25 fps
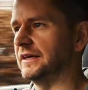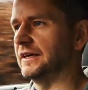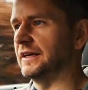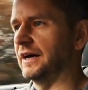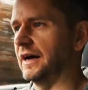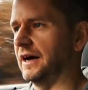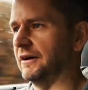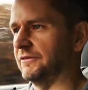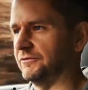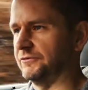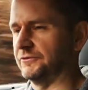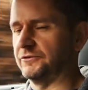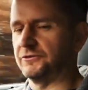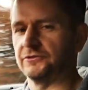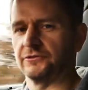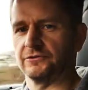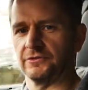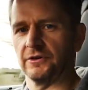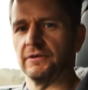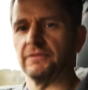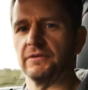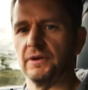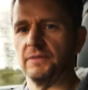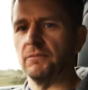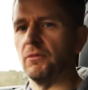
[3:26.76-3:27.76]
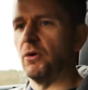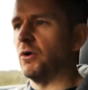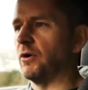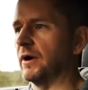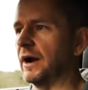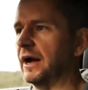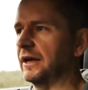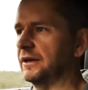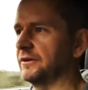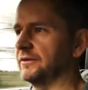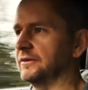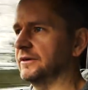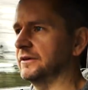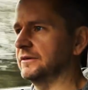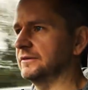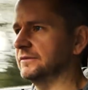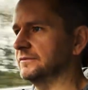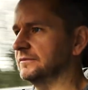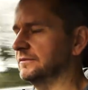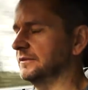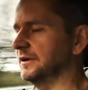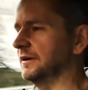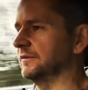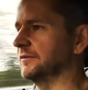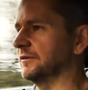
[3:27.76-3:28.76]
I've driven it more accurate,
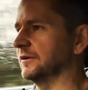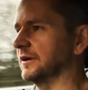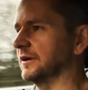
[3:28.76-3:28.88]
I'm not